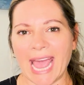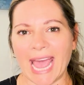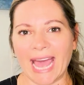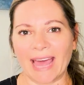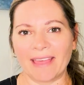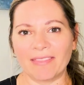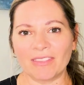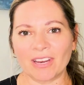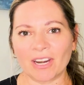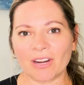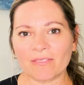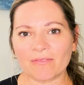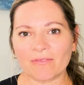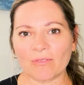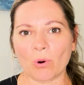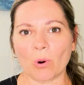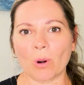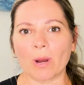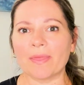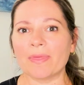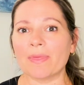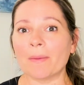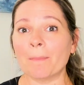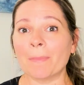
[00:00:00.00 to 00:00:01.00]
and
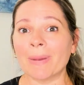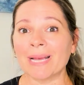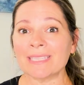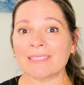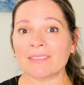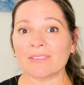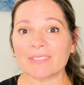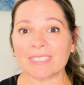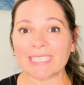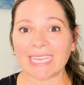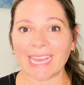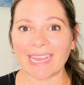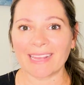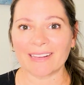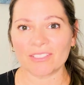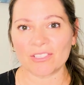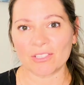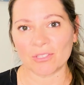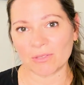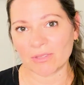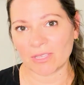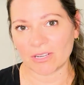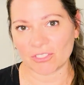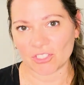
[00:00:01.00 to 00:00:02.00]
therefore the muscles can't
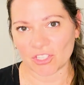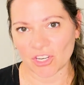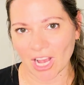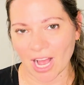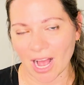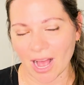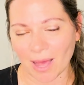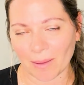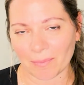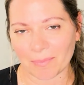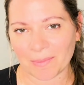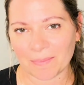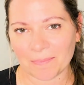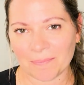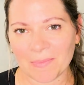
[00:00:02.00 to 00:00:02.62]
do their job.